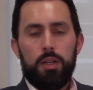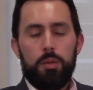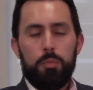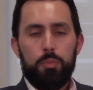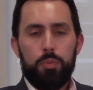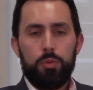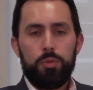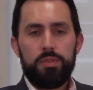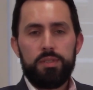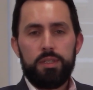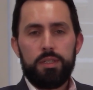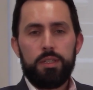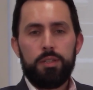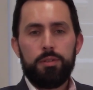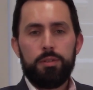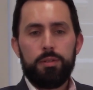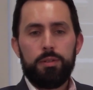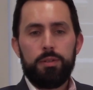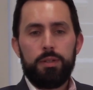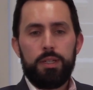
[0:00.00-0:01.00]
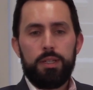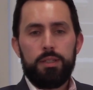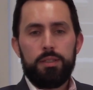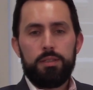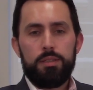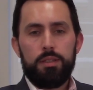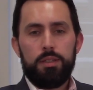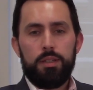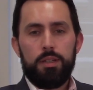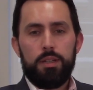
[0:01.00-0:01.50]
Prosegur
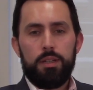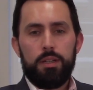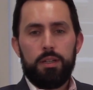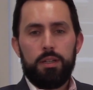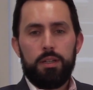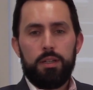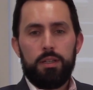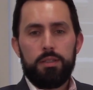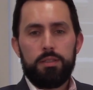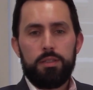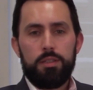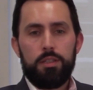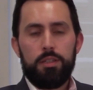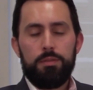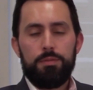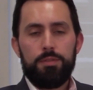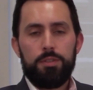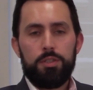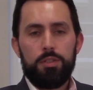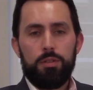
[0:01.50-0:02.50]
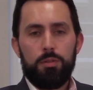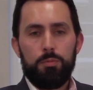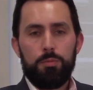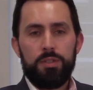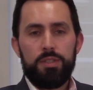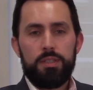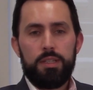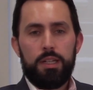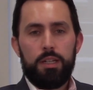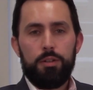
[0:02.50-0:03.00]
is an official
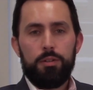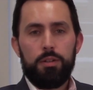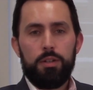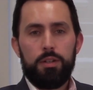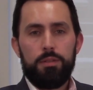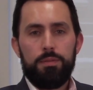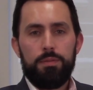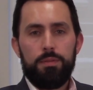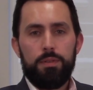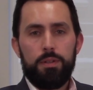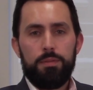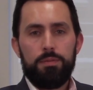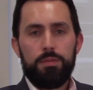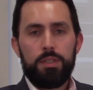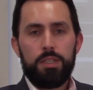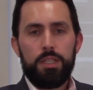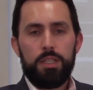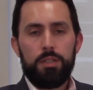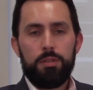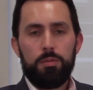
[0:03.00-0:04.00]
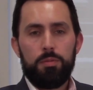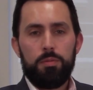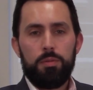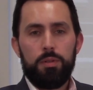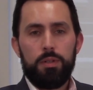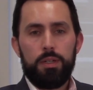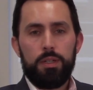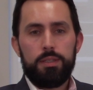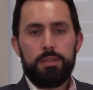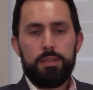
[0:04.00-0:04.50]
reseller of
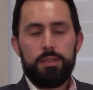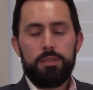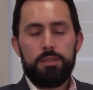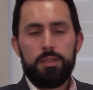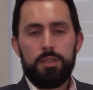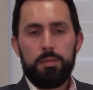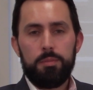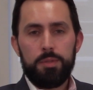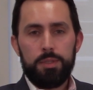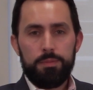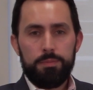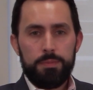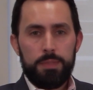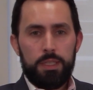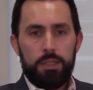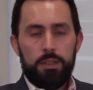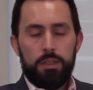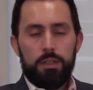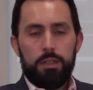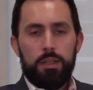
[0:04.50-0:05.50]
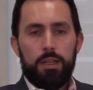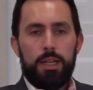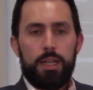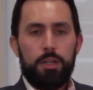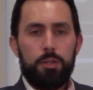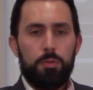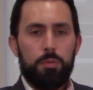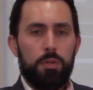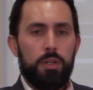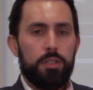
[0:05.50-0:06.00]
Ineo systems
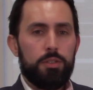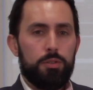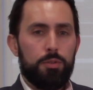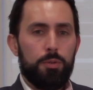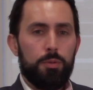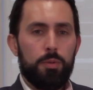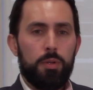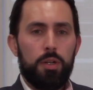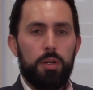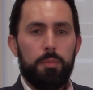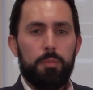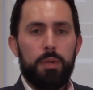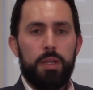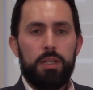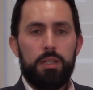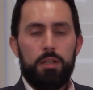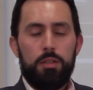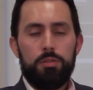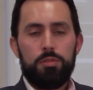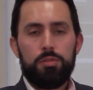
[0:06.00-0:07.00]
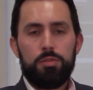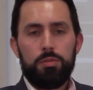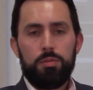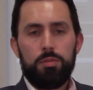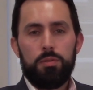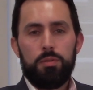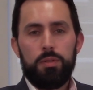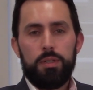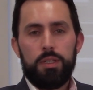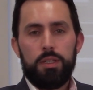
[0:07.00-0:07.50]
across Europe and
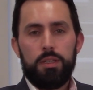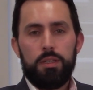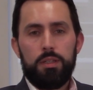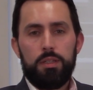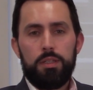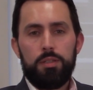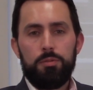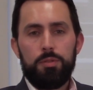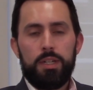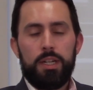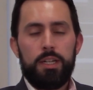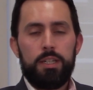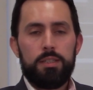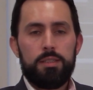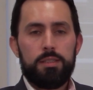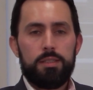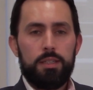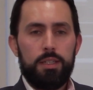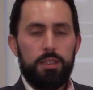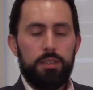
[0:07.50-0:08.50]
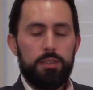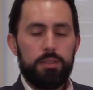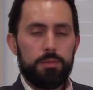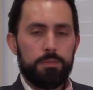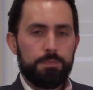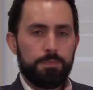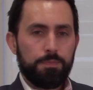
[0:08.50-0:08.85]
also in the United States.